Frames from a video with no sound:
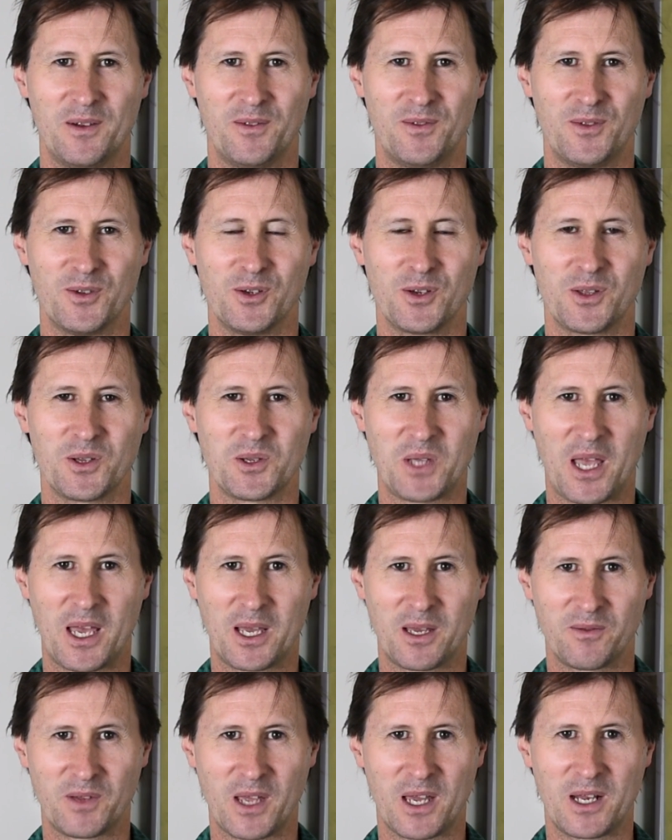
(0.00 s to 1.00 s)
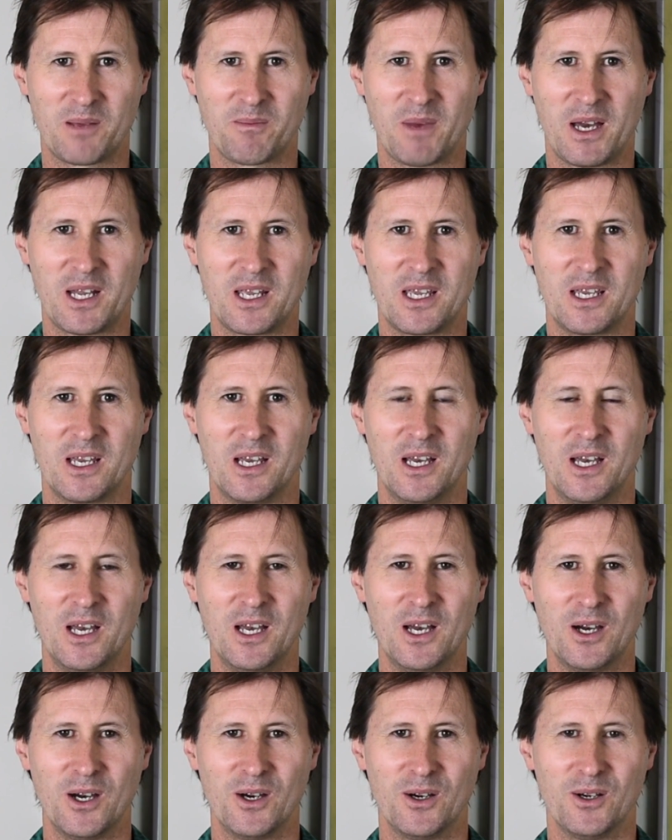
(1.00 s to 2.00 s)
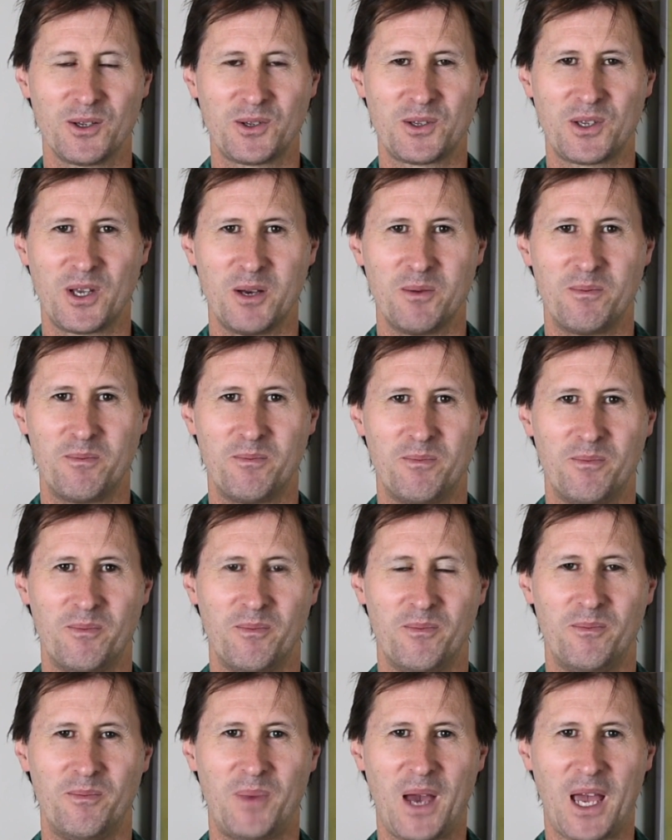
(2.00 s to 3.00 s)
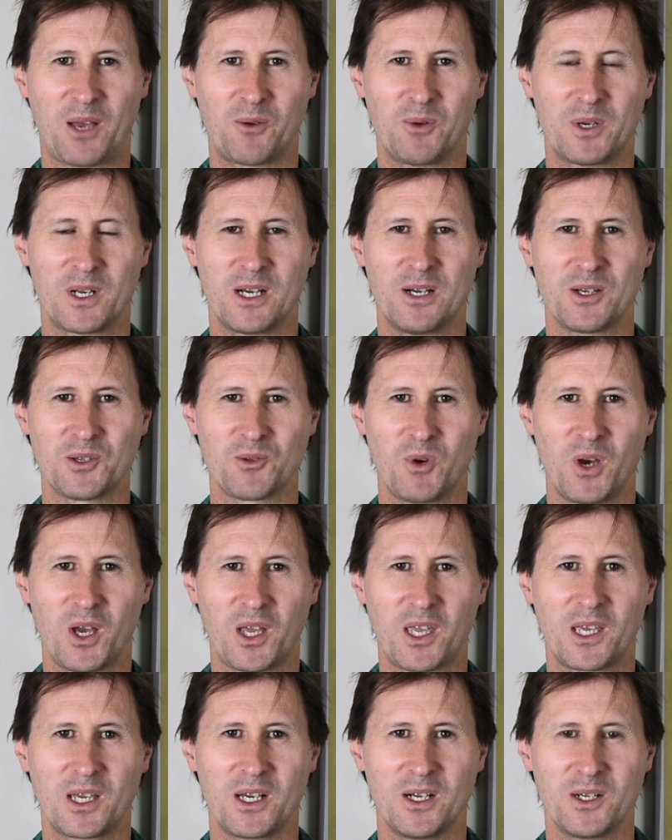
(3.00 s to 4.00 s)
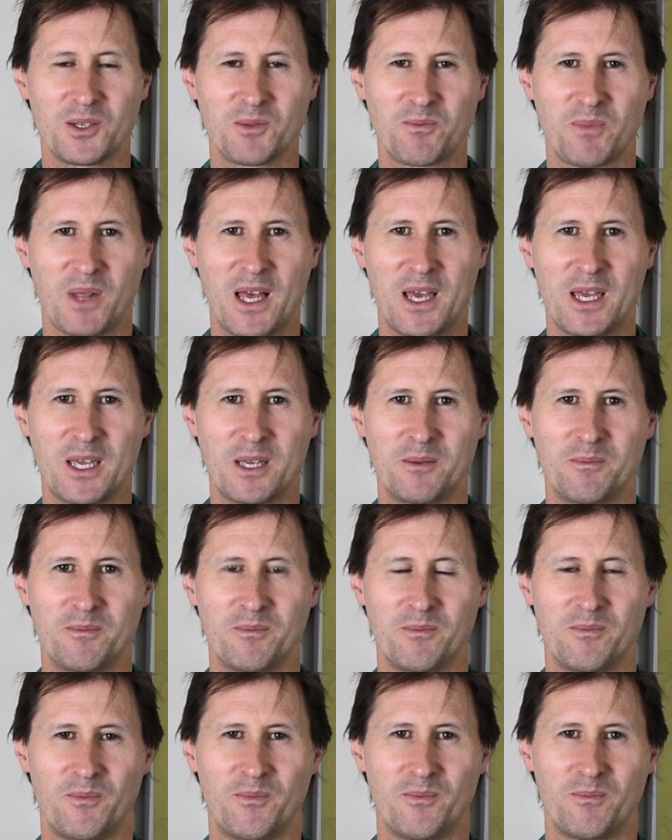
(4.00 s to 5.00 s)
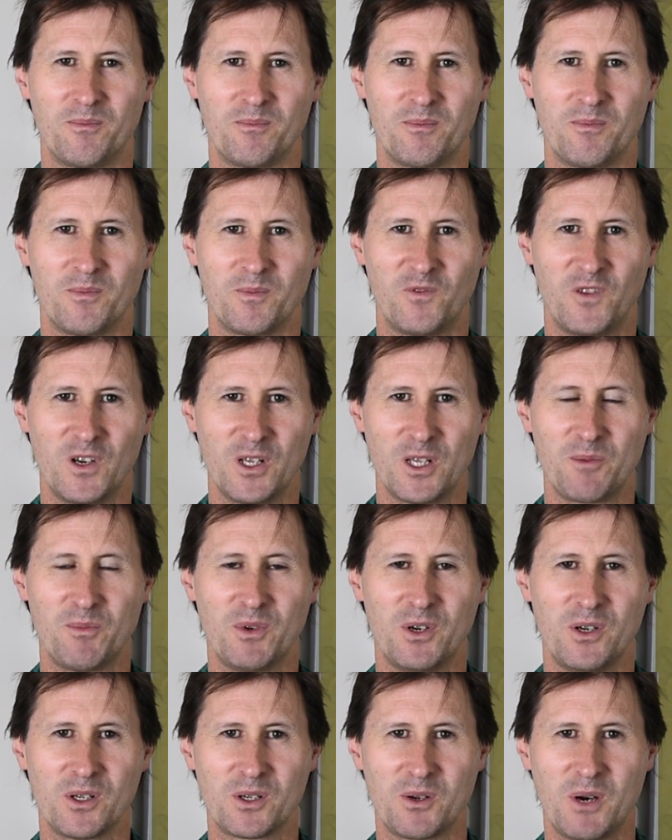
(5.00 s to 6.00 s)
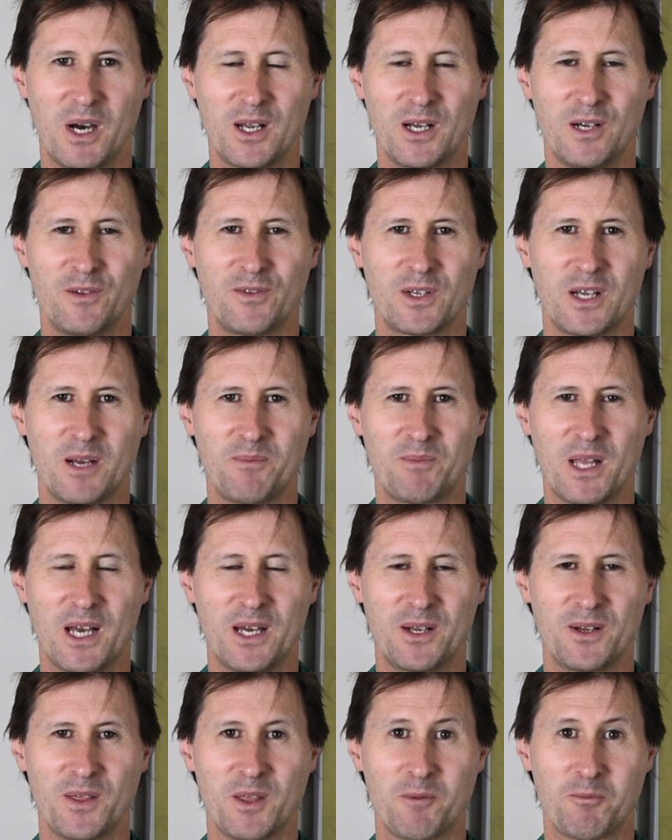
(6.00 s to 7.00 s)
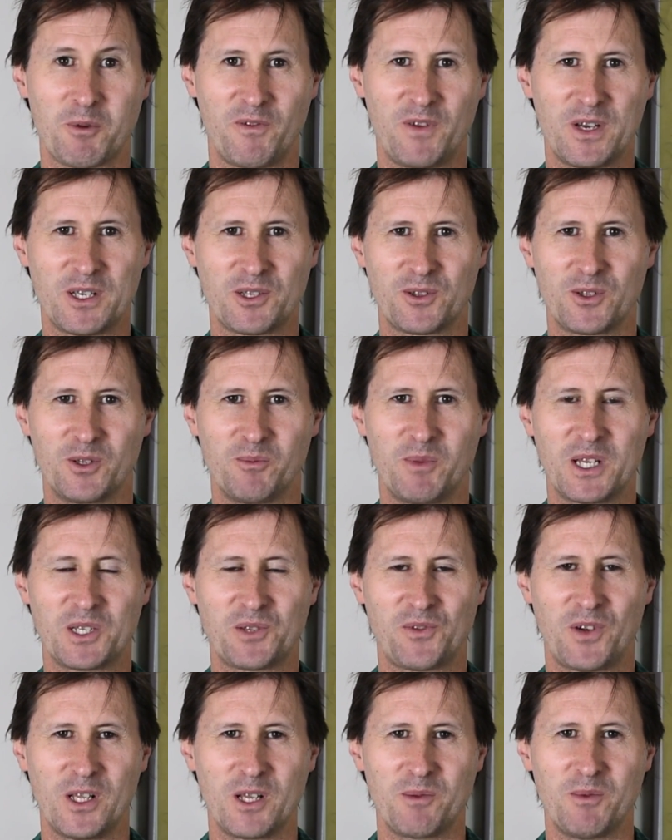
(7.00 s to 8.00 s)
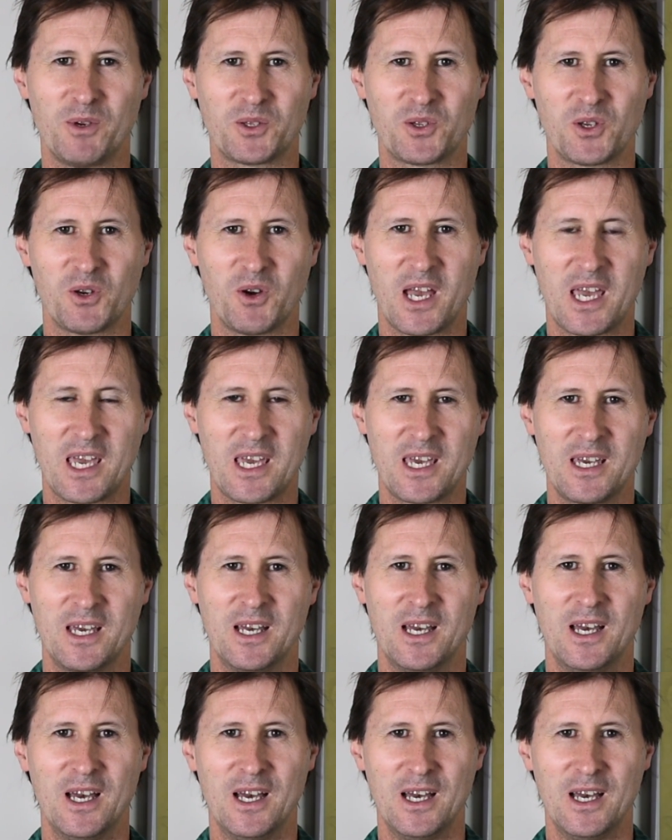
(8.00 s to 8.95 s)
for the sake of getting money. Also, back when I was working, I was playing volleyball quite often. I played on the professional beach volleyball tour here,